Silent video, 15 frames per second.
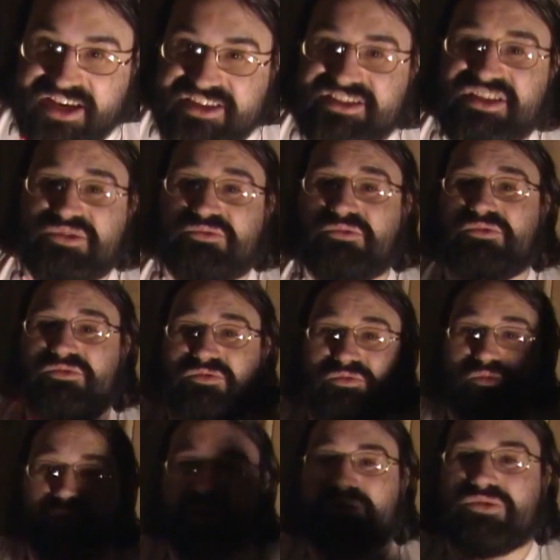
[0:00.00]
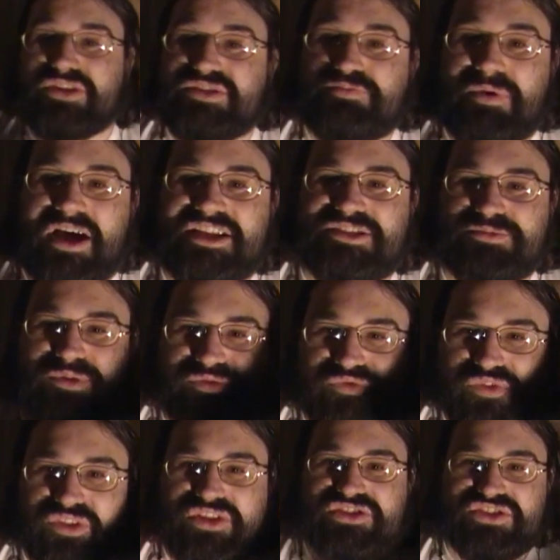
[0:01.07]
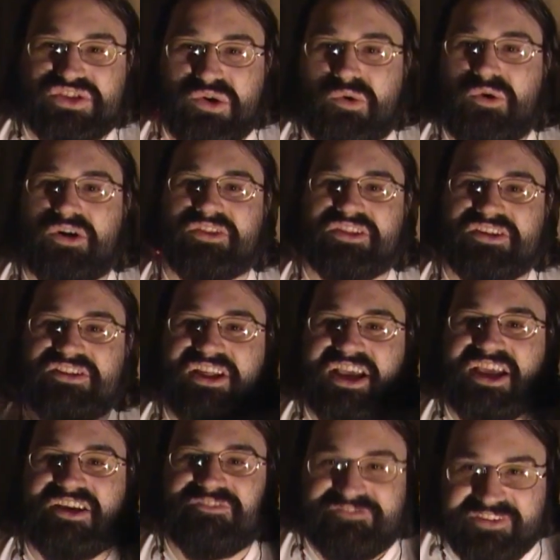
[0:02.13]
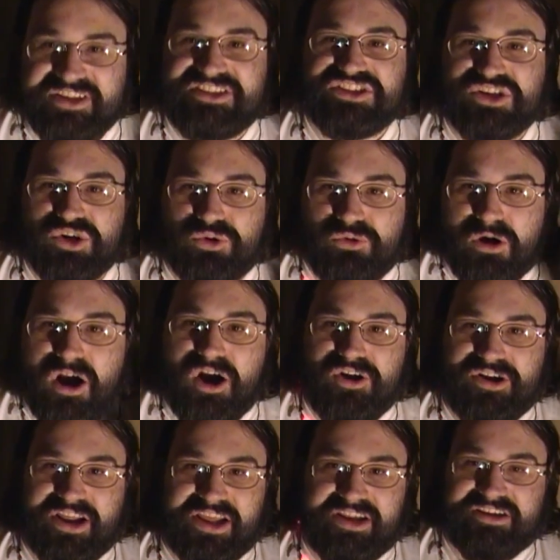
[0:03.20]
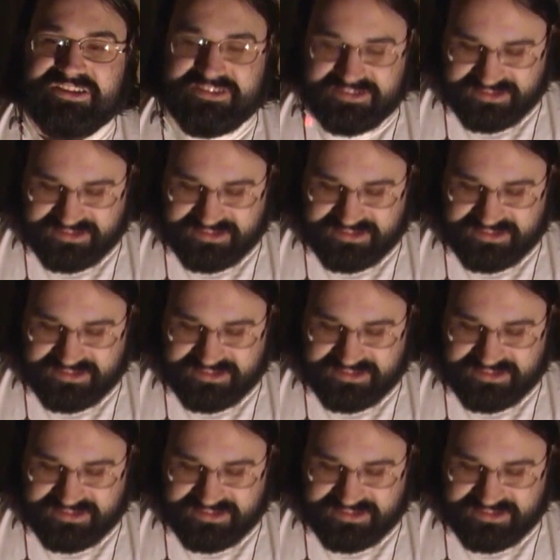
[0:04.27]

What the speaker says: He's the one responsible for the score, the late Vince Guaraldi.